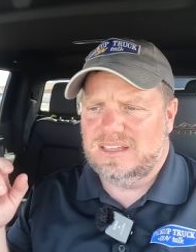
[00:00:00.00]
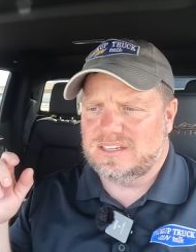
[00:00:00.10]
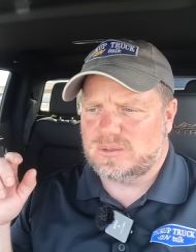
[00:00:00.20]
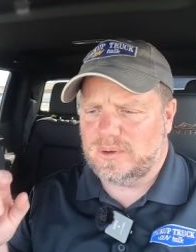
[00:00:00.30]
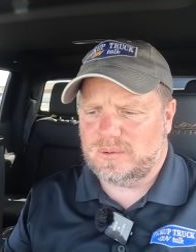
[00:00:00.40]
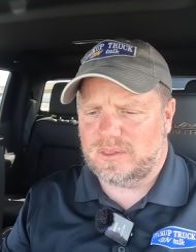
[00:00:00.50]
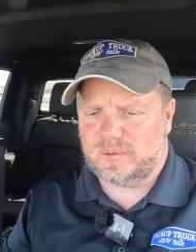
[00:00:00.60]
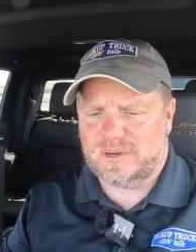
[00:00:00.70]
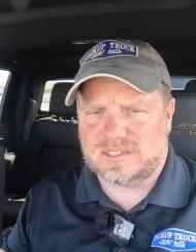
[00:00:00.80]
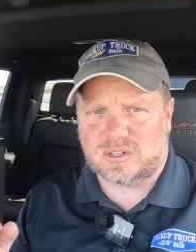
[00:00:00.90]
This
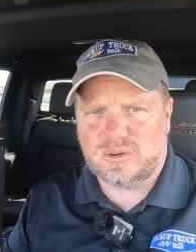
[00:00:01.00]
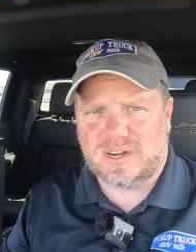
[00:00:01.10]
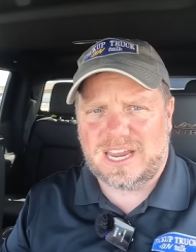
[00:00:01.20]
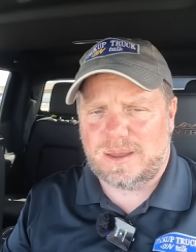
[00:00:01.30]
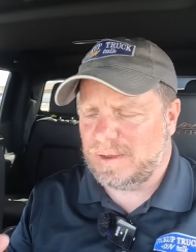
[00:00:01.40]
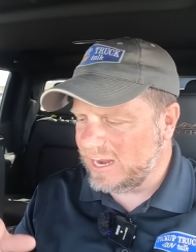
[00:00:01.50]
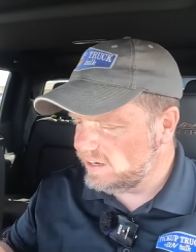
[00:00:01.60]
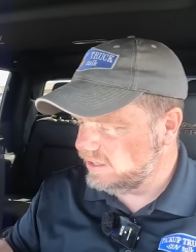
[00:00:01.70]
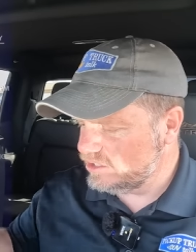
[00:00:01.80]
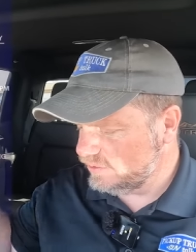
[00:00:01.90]
2023 is a crew cab, high
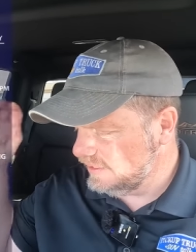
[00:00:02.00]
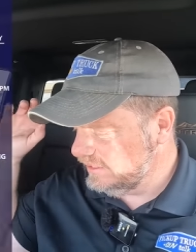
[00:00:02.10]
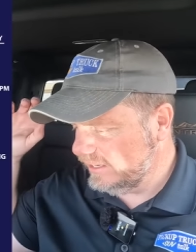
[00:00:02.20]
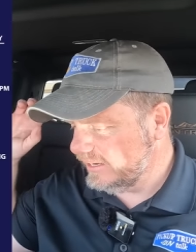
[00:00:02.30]
country.